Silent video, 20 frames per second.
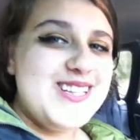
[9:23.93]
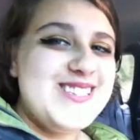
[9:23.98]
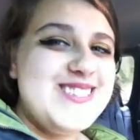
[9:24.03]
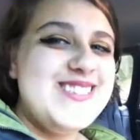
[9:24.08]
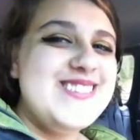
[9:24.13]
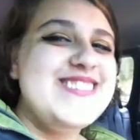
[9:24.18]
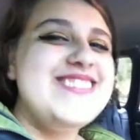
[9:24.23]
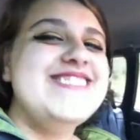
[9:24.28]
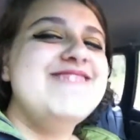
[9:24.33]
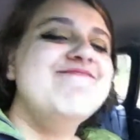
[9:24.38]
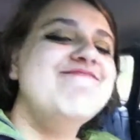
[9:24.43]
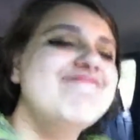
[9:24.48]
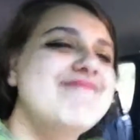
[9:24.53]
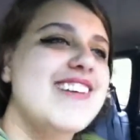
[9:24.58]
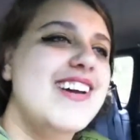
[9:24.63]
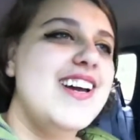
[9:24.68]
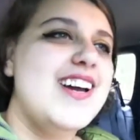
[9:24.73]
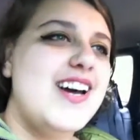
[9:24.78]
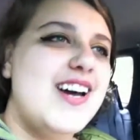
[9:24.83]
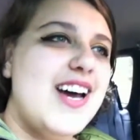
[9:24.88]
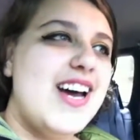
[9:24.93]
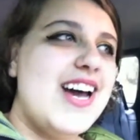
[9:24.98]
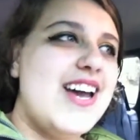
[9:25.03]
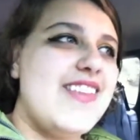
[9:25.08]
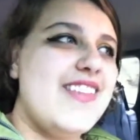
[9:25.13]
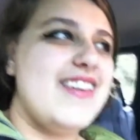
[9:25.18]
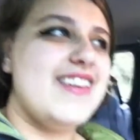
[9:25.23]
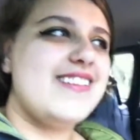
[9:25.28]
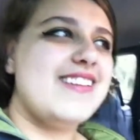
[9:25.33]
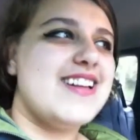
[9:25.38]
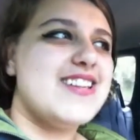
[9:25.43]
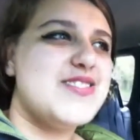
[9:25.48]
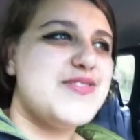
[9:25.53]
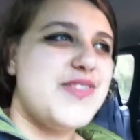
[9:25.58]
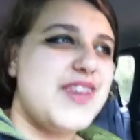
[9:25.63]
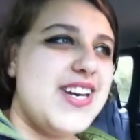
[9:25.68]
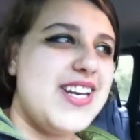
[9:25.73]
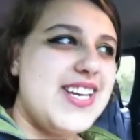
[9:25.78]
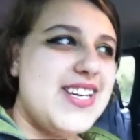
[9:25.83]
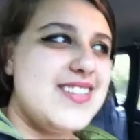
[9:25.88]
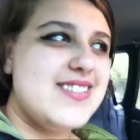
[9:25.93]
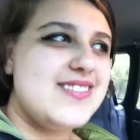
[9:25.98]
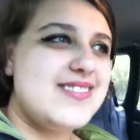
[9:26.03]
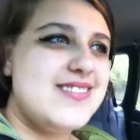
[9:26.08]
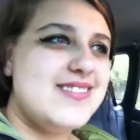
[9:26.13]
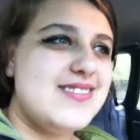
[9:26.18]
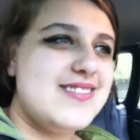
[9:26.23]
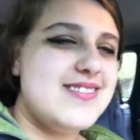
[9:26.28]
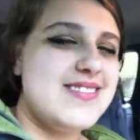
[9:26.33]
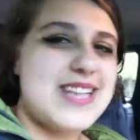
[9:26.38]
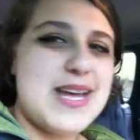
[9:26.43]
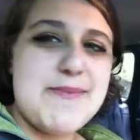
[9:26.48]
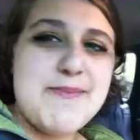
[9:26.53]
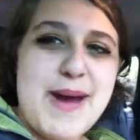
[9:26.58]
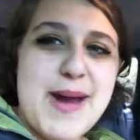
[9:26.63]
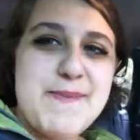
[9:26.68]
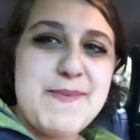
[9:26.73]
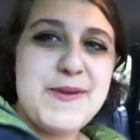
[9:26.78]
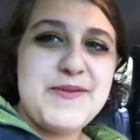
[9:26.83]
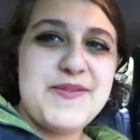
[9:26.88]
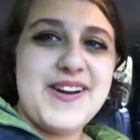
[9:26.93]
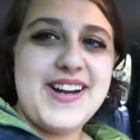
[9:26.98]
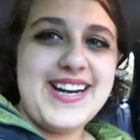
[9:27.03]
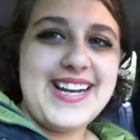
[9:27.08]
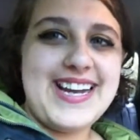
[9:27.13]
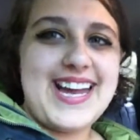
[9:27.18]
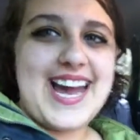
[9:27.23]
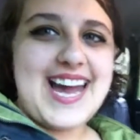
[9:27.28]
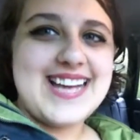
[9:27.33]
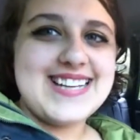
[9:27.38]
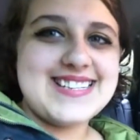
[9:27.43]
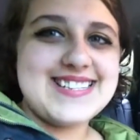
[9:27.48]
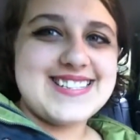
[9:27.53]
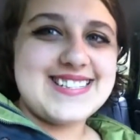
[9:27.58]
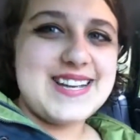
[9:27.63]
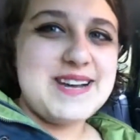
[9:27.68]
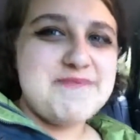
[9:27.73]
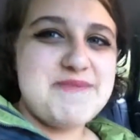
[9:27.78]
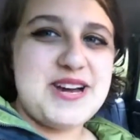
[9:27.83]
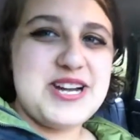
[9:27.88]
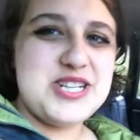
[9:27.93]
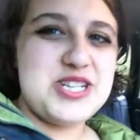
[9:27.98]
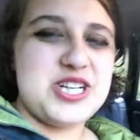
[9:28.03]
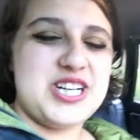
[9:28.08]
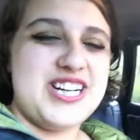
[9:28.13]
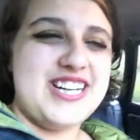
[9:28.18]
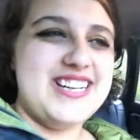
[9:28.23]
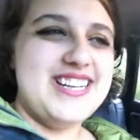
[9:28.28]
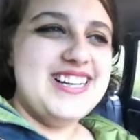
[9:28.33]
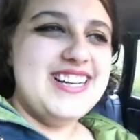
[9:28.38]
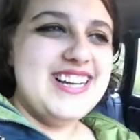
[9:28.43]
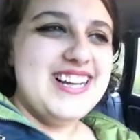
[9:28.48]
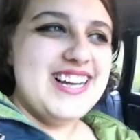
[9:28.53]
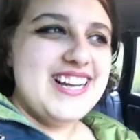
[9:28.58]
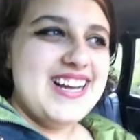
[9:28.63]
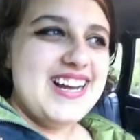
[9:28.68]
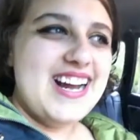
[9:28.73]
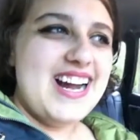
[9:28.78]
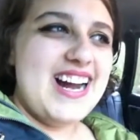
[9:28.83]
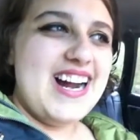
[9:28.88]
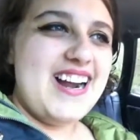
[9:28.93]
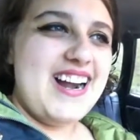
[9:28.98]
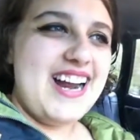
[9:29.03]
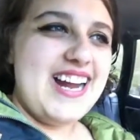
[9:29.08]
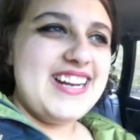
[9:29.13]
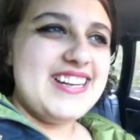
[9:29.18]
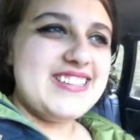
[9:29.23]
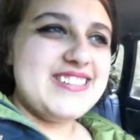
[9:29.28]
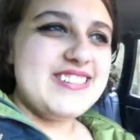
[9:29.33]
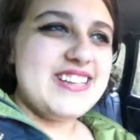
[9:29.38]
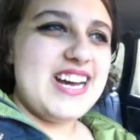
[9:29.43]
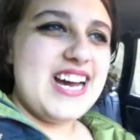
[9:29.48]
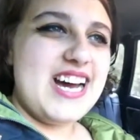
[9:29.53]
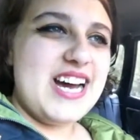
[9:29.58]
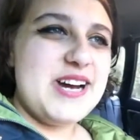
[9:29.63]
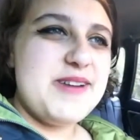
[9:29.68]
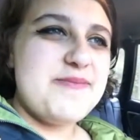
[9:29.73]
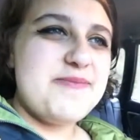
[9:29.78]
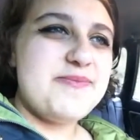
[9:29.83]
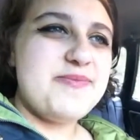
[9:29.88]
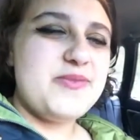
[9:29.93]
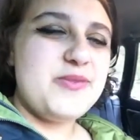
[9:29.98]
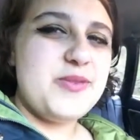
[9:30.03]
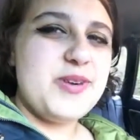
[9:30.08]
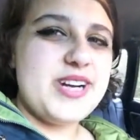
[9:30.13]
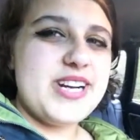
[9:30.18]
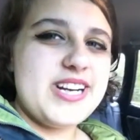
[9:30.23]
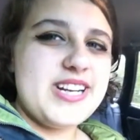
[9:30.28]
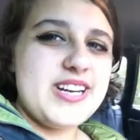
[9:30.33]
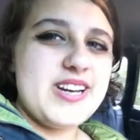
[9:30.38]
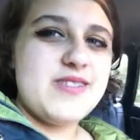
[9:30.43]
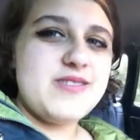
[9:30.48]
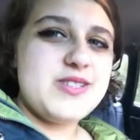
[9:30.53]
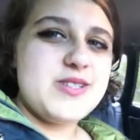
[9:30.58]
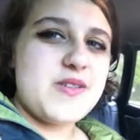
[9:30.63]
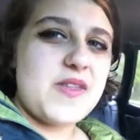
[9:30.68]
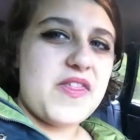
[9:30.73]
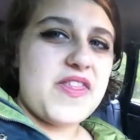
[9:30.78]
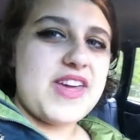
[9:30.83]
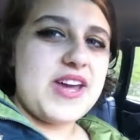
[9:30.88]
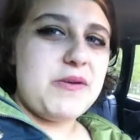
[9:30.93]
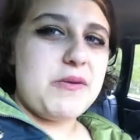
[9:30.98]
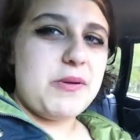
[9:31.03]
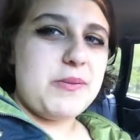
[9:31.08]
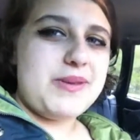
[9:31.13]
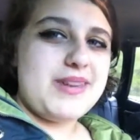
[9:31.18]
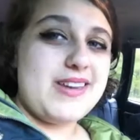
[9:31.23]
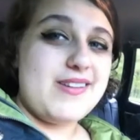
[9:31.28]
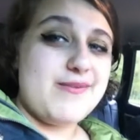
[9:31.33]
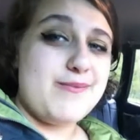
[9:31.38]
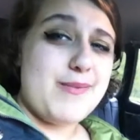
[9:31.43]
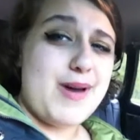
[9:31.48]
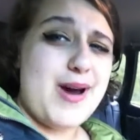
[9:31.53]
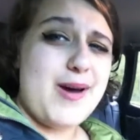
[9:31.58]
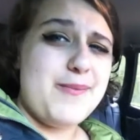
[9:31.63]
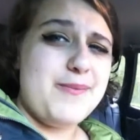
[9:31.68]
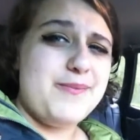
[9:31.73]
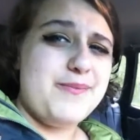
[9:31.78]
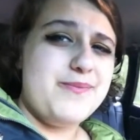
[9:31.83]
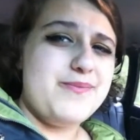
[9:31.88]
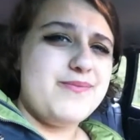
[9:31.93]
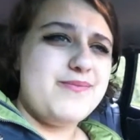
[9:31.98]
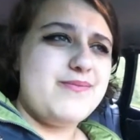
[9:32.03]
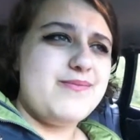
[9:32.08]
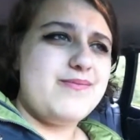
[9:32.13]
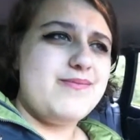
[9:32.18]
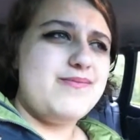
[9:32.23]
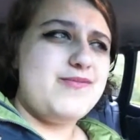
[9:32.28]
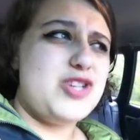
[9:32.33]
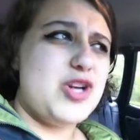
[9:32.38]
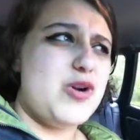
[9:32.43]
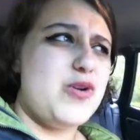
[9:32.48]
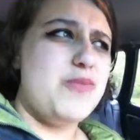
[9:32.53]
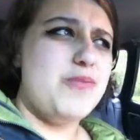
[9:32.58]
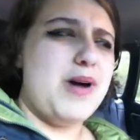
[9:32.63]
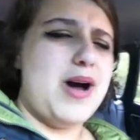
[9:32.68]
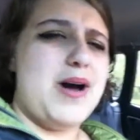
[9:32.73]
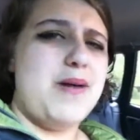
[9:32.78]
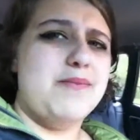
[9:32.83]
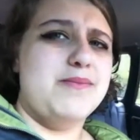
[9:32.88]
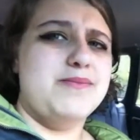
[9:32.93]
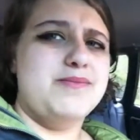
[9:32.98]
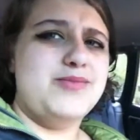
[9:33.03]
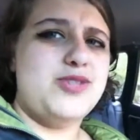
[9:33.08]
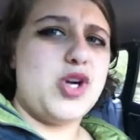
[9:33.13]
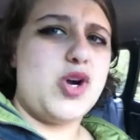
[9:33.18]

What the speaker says: I think that's funny. That might be funny, guys. I'm not sure. Alright, we're gonna go do the thing where we give Mom, Joe Mom,